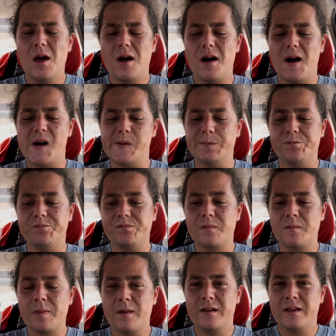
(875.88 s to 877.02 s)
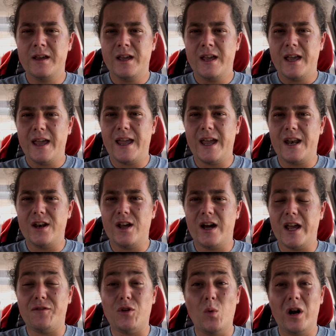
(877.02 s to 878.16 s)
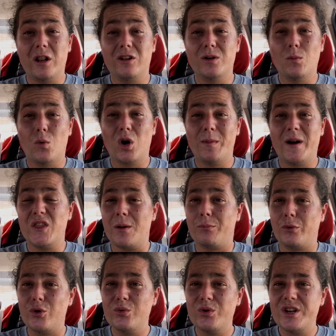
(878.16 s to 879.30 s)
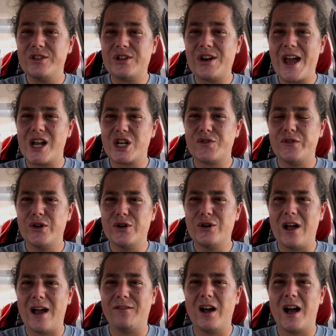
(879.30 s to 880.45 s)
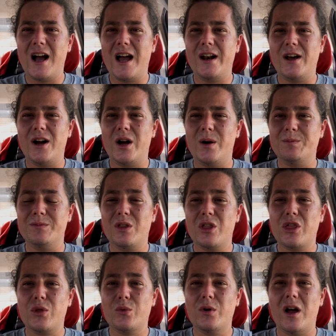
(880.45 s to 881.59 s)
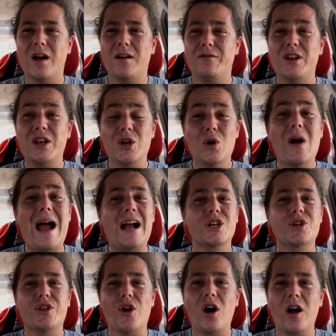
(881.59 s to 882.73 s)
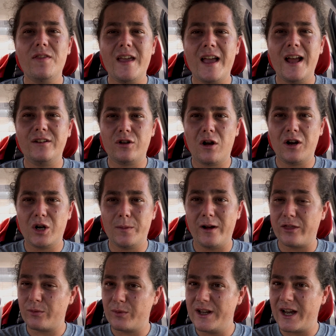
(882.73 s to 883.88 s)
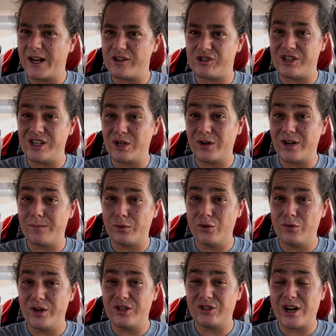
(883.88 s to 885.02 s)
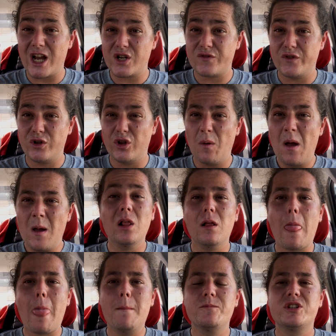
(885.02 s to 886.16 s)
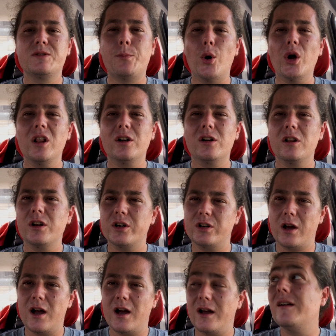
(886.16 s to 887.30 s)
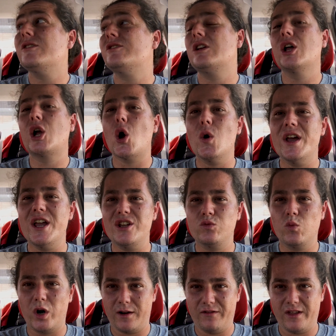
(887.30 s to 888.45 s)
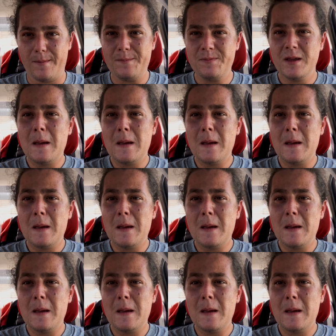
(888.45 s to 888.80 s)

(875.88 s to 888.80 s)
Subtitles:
If you want to learn more about the breweries in Asheville, I've got a video actually on that, talking about 3 kind of secret breweries in Asheville. Spoiler alert, Zillikoa is one of them.